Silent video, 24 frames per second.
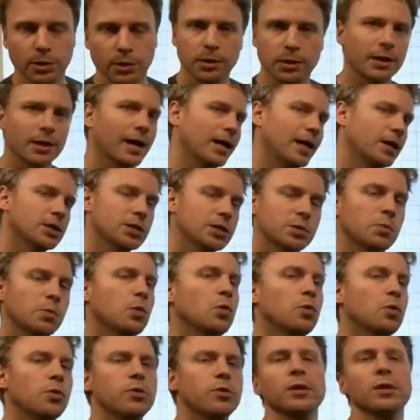kind of
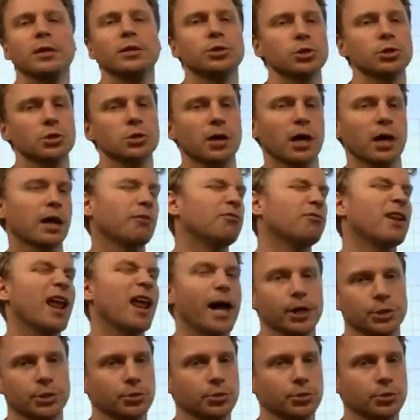smooth, just kind of natural.